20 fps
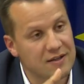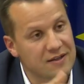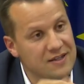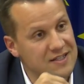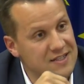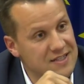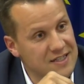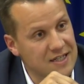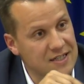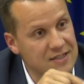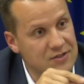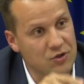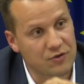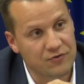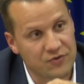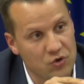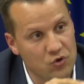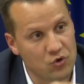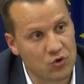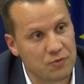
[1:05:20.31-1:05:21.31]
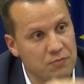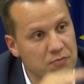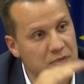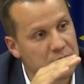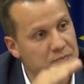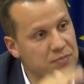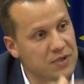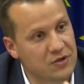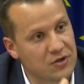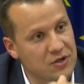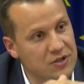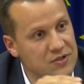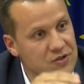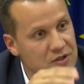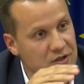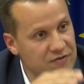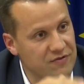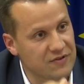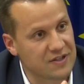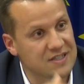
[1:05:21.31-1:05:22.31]
in this case of your own, but because
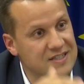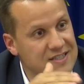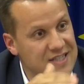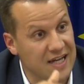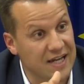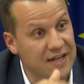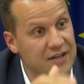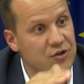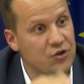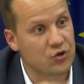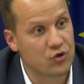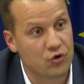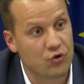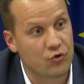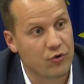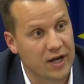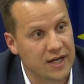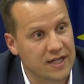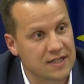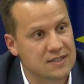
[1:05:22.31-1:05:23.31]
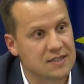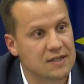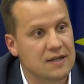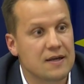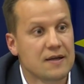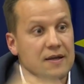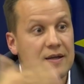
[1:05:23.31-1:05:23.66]
you have assigned your right